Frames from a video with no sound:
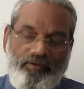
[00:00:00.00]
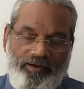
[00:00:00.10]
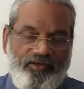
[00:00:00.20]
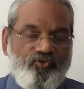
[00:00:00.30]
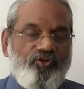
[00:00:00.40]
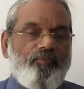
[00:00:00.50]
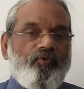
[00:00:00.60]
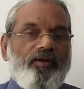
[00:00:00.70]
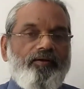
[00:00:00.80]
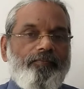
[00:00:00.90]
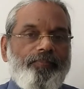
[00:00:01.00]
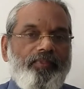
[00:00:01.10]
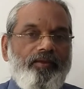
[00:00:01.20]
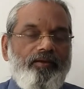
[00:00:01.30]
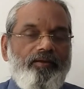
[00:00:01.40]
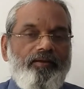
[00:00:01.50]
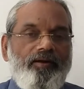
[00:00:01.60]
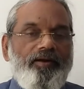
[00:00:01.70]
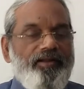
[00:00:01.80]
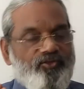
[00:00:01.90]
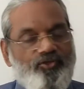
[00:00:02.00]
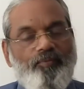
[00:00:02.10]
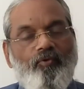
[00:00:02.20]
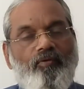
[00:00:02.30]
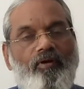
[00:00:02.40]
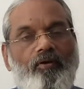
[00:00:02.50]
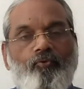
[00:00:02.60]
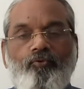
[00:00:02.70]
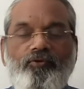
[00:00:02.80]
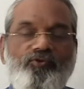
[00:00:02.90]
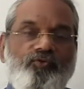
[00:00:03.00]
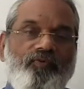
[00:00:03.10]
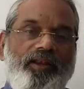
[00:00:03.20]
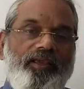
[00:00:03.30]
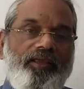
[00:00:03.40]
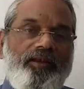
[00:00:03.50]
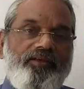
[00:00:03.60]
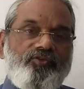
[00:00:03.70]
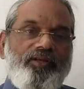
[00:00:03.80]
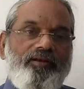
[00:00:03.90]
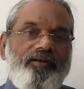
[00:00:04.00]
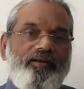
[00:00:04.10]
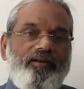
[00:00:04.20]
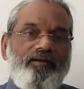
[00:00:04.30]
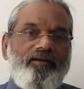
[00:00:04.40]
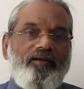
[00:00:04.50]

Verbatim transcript: Desdemona. Desdemona, who is very innocent,